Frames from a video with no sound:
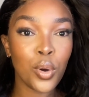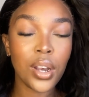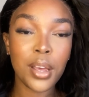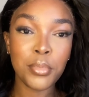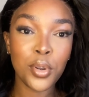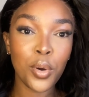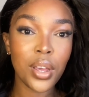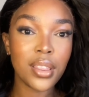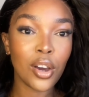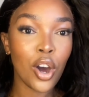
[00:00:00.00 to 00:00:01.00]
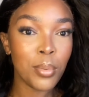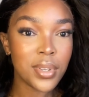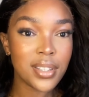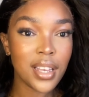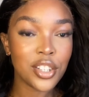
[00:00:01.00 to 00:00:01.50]
let me know in the
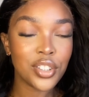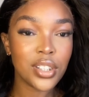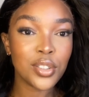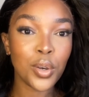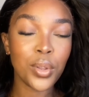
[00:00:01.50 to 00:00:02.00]
comment section so